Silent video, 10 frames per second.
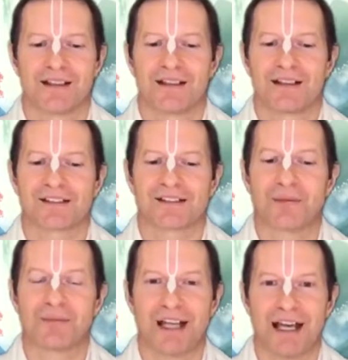
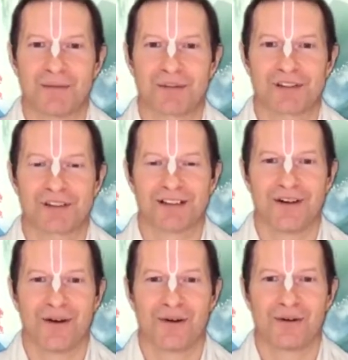Sometimes,
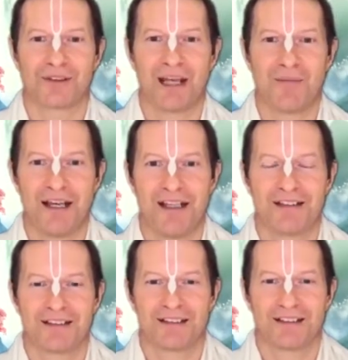they
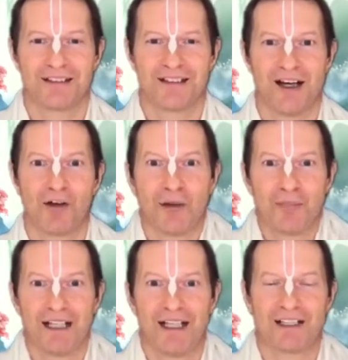may
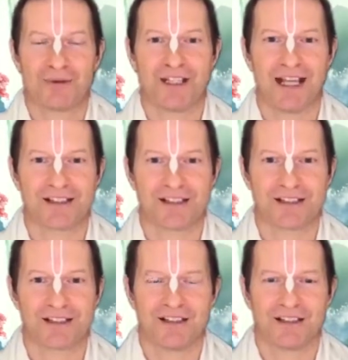horripilate with
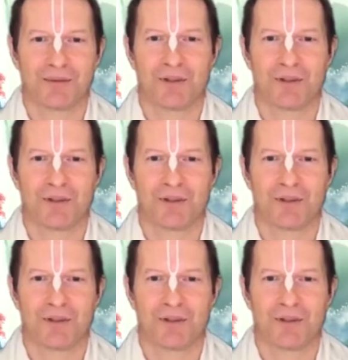ecstasy,